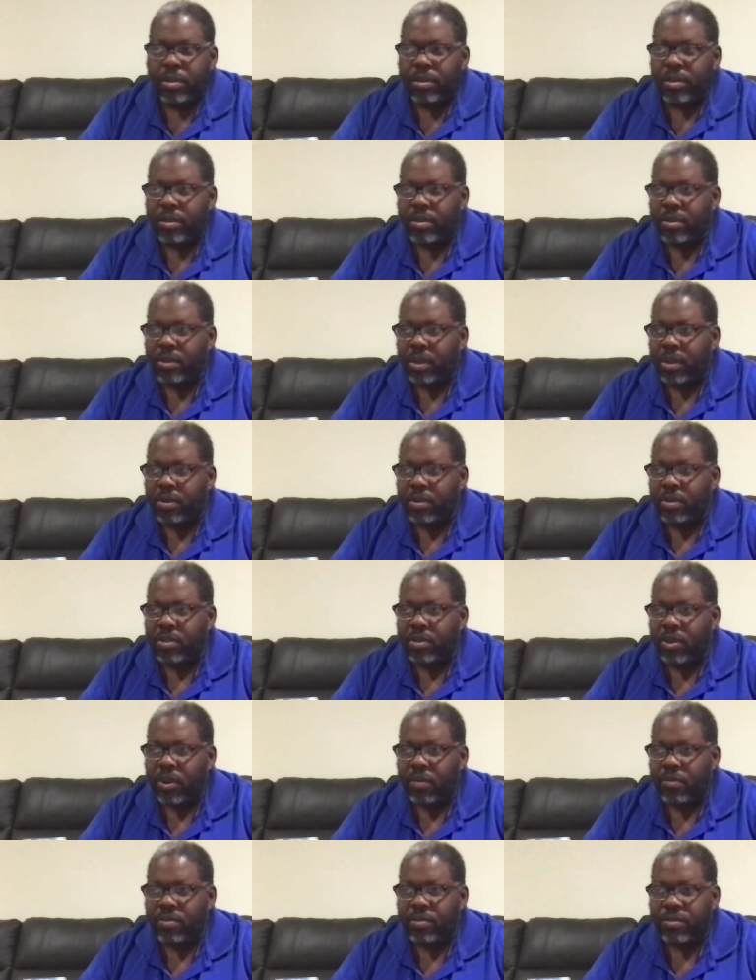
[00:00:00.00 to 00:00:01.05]
So I look in the
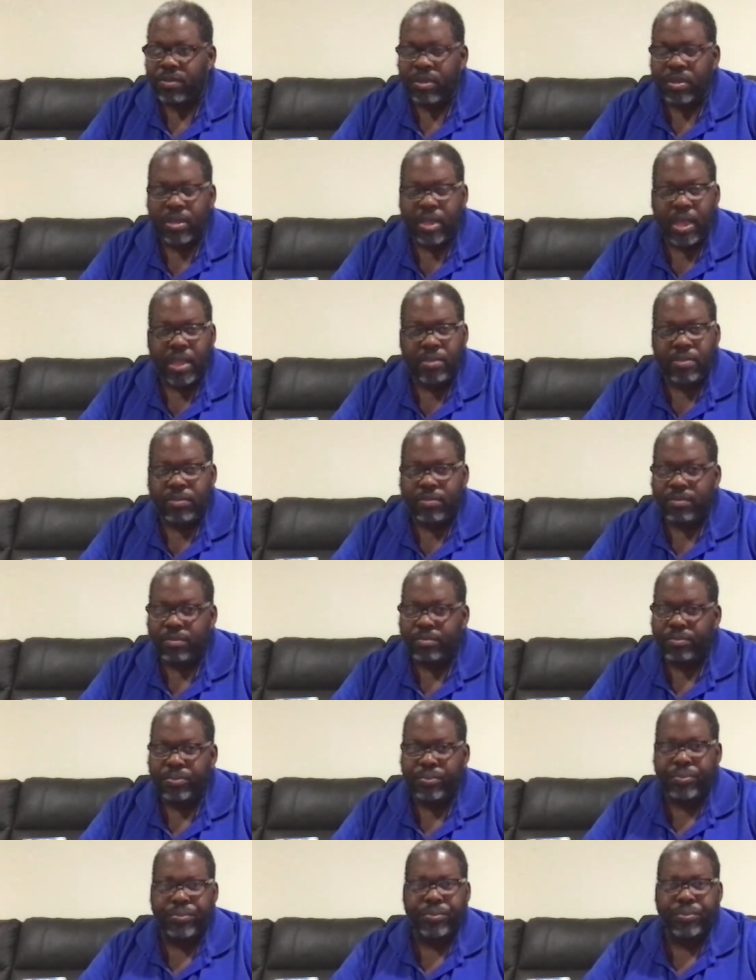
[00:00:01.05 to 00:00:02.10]
Overstreet, that's
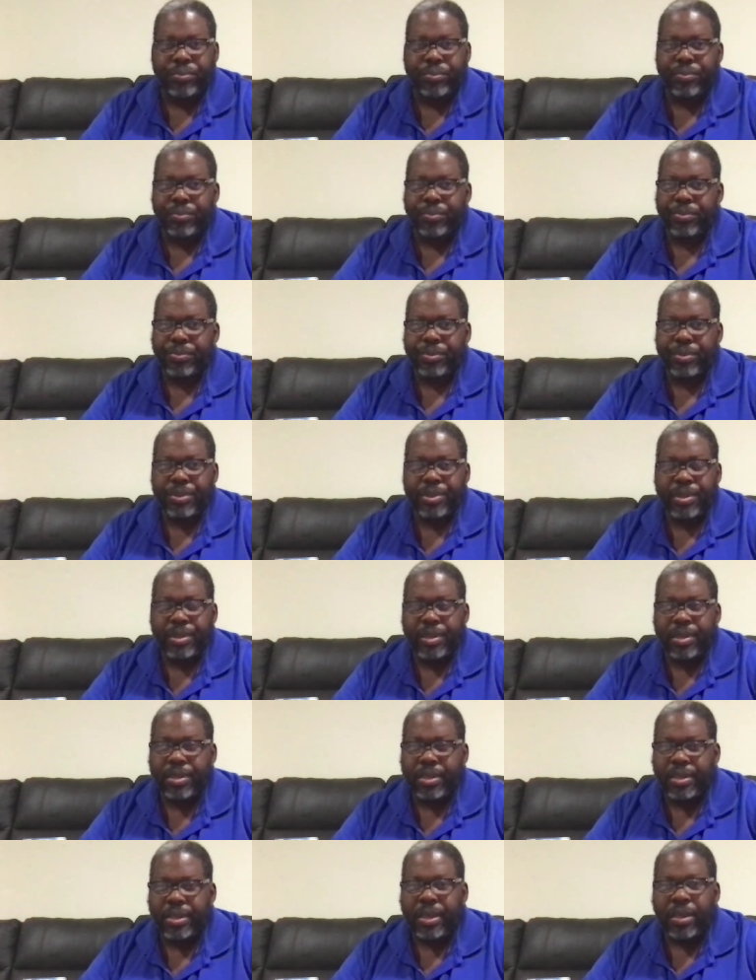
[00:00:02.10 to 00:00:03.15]

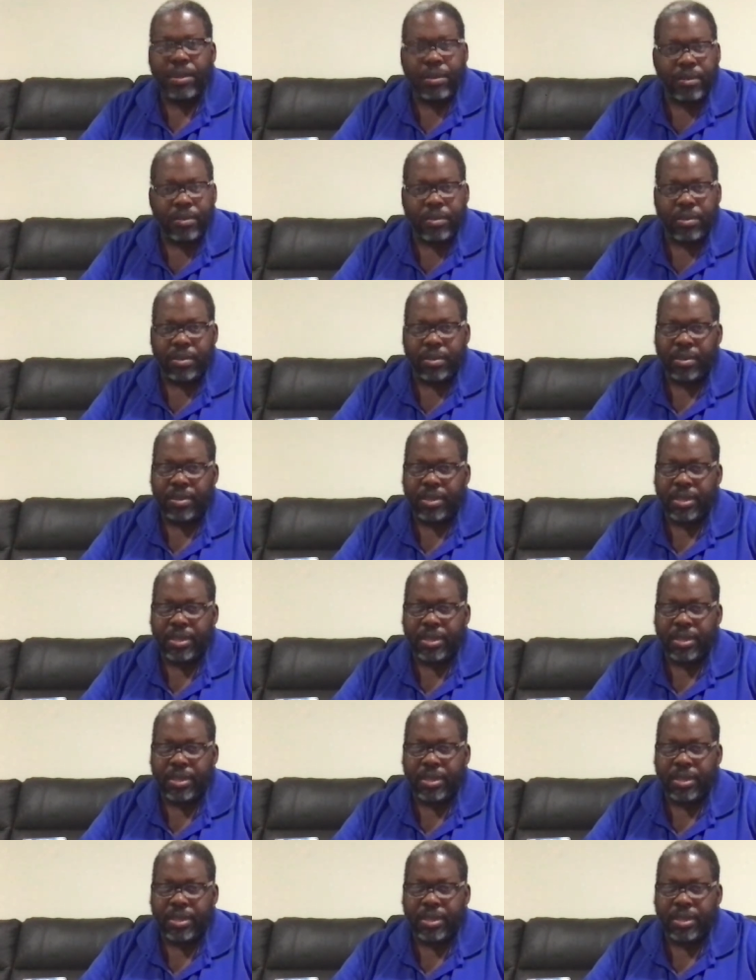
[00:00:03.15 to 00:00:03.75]
killed